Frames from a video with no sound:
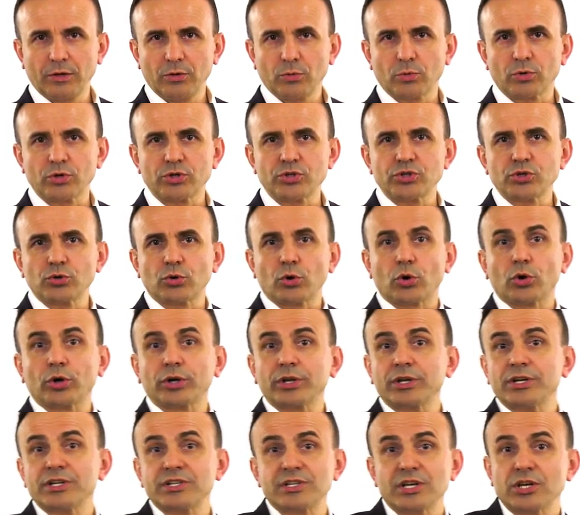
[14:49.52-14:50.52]
What is your
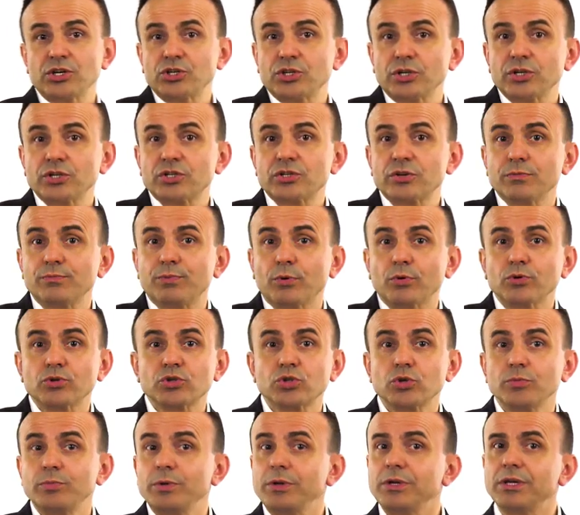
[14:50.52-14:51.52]
organization
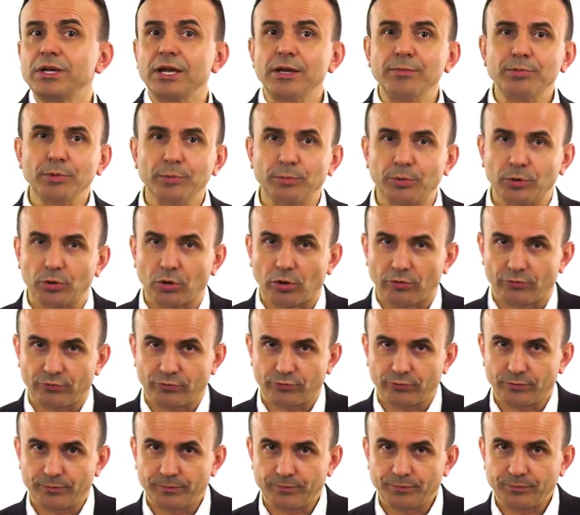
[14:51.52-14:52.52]
supposed to be capable
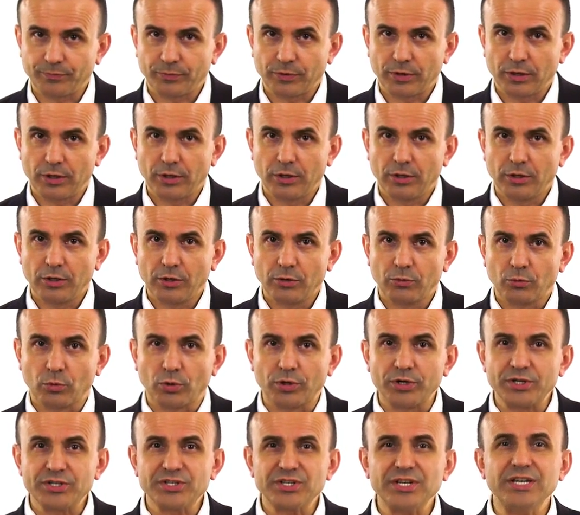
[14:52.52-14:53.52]
of?
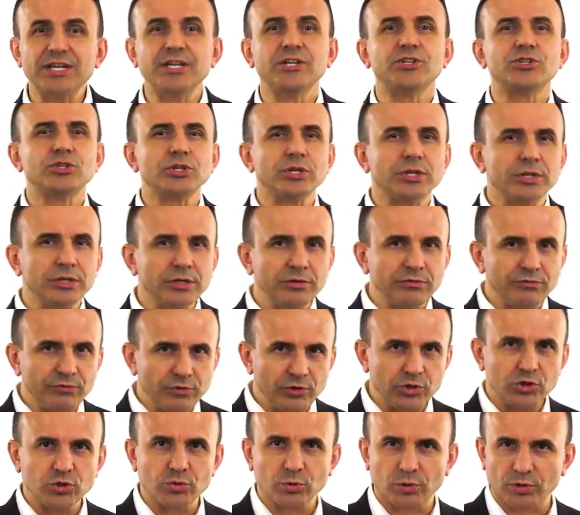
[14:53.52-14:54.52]
What is each
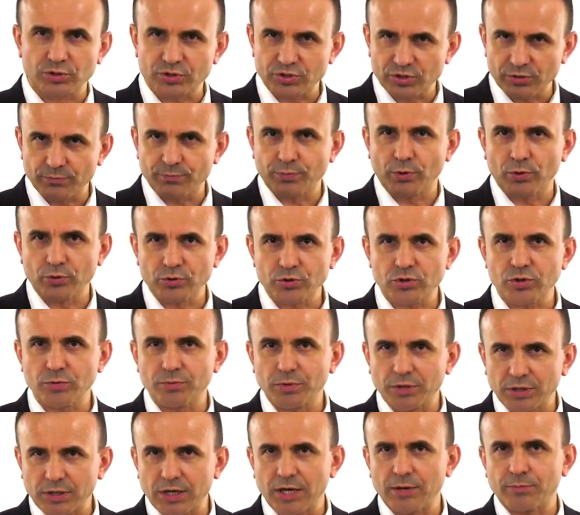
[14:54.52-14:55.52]
individual supposed to
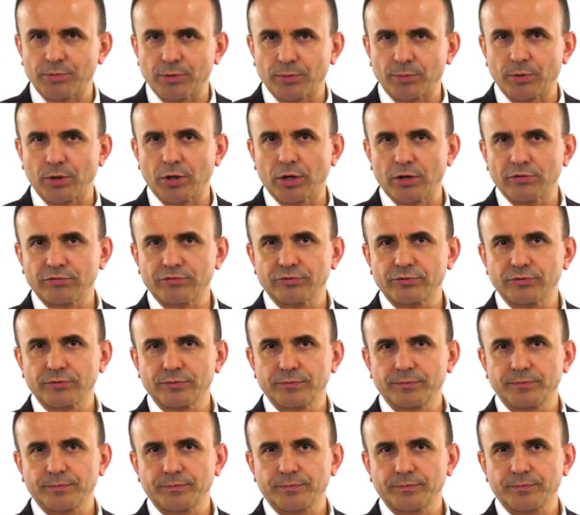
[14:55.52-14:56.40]
be capable of?